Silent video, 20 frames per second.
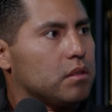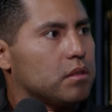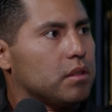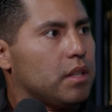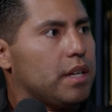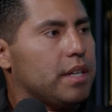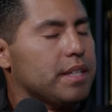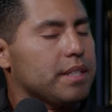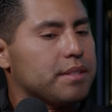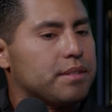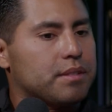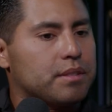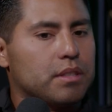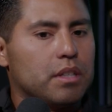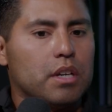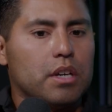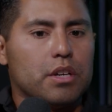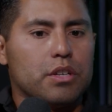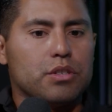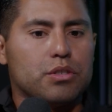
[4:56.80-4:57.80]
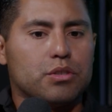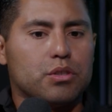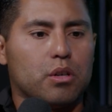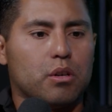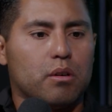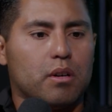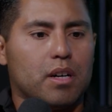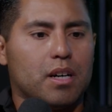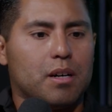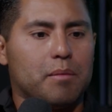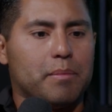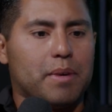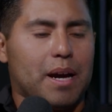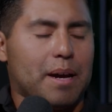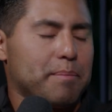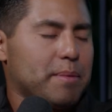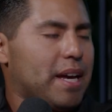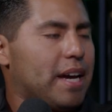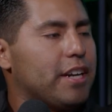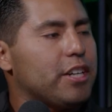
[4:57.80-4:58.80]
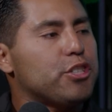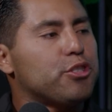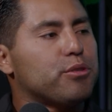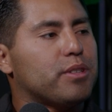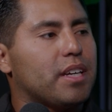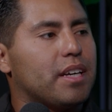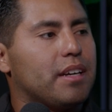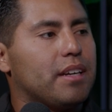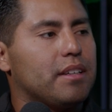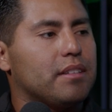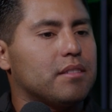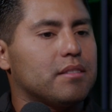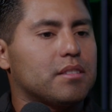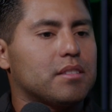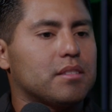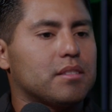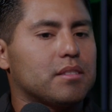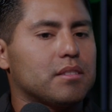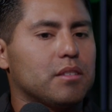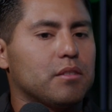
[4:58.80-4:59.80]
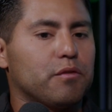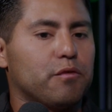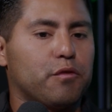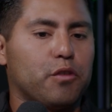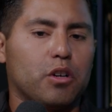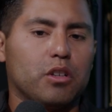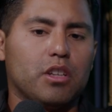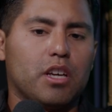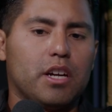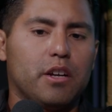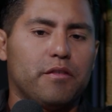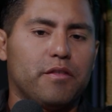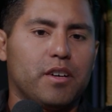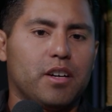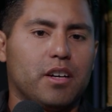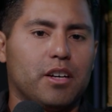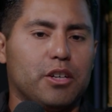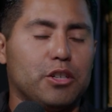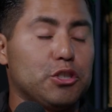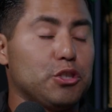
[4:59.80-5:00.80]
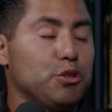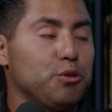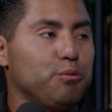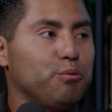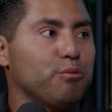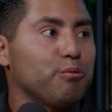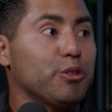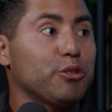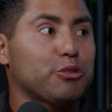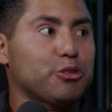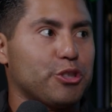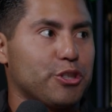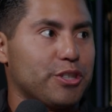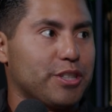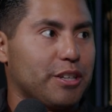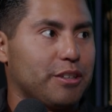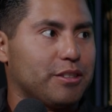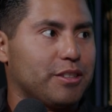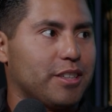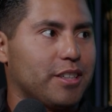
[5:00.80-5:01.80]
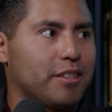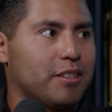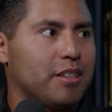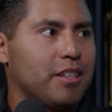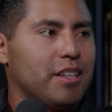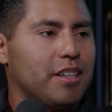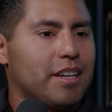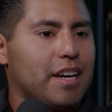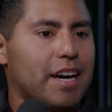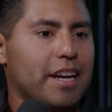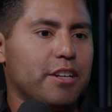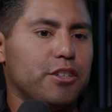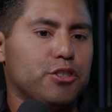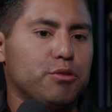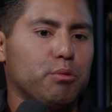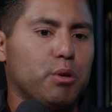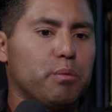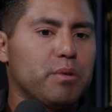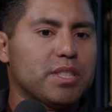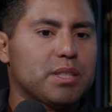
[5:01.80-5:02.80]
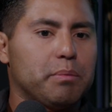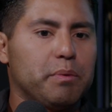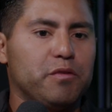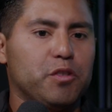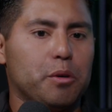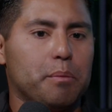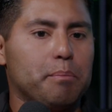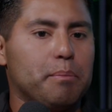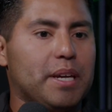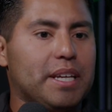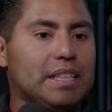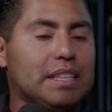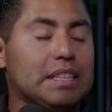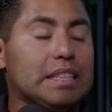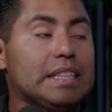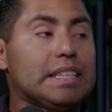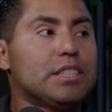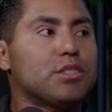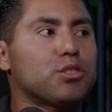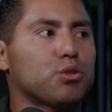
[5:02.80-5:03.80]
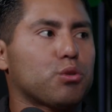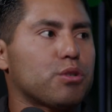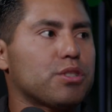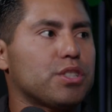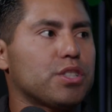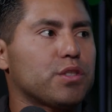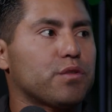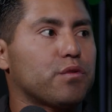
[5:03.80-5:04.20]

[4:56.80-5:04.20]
Nice. So, how did you get for a lot of new realtors out there, what were some of your main lead sources